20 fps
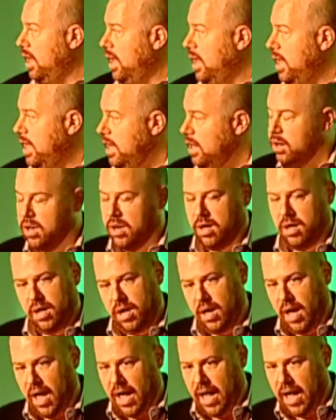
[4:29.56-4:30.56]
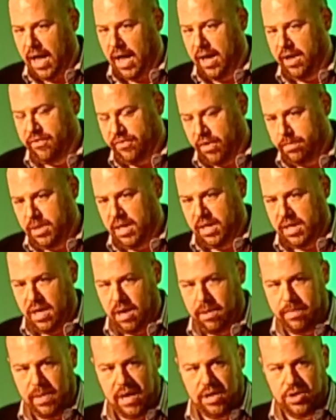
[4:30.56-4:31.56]
Here, if I'm the
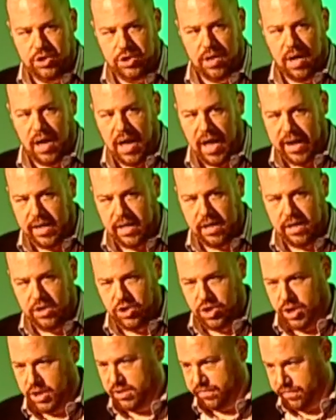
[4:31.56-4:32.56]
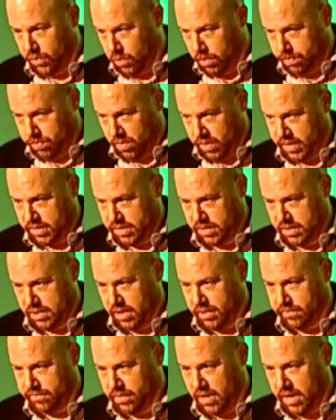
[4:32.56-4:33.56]
account manager, I can adjust floor prices
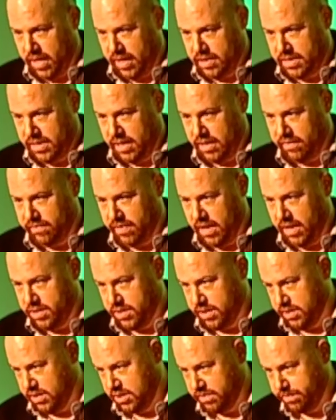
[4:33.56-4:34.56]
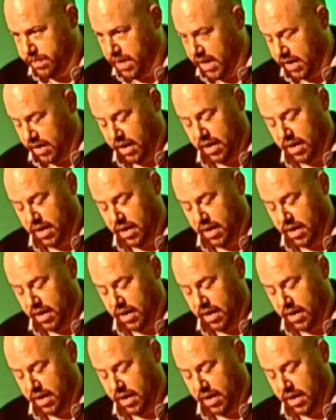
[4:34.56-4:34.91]
on the fly to take advantage of this spike.